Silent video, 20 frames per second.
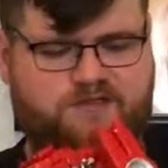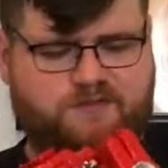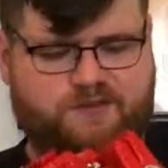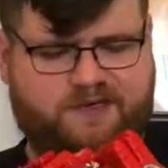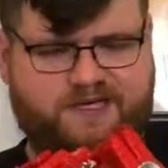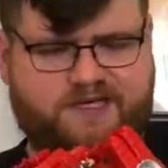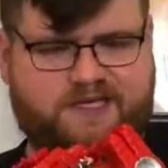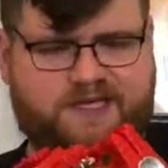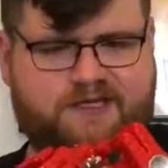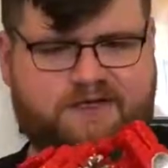
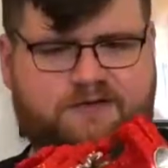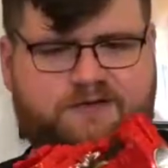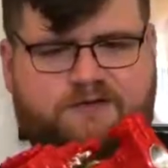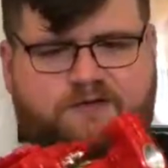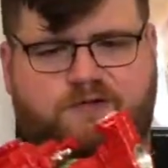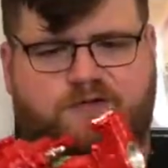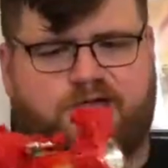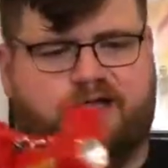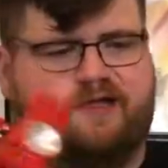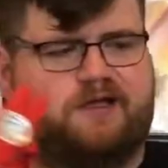we can take a
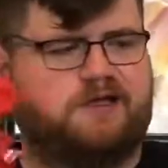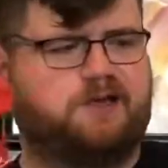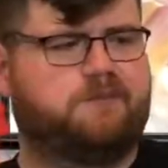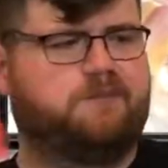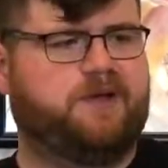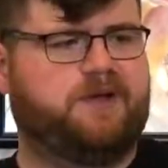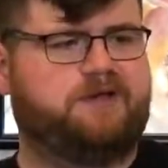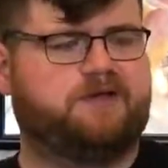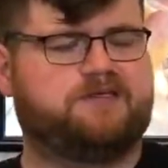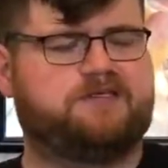little quick
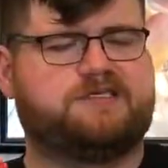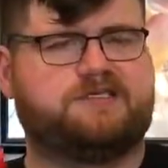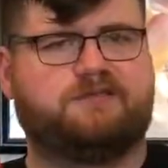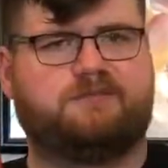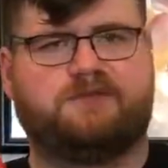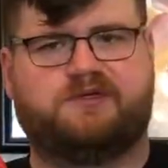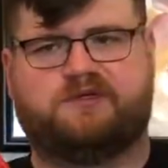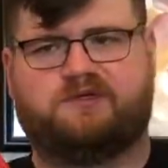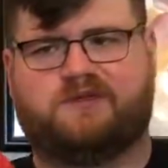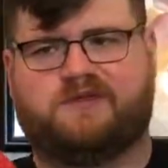
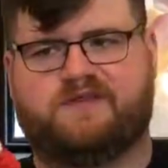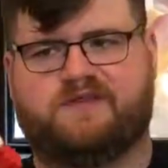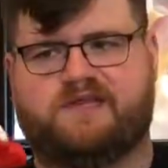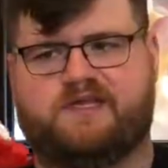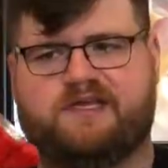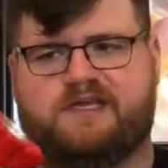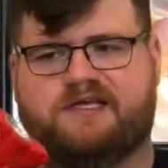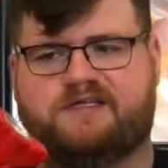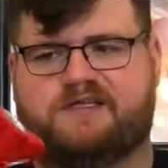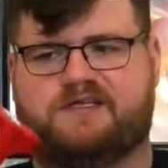comparison between
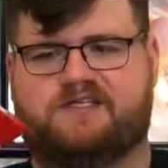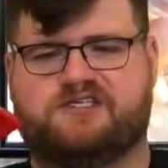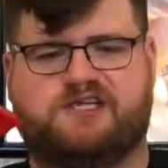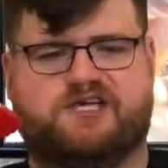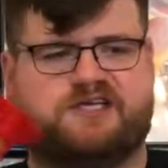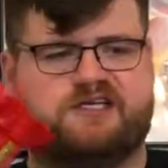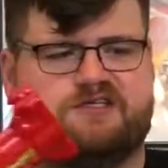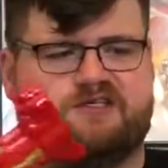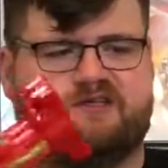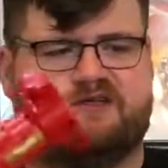the
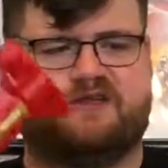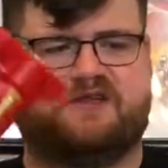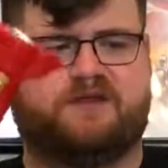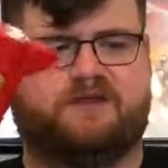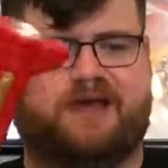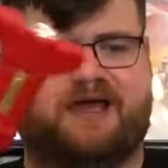changer and the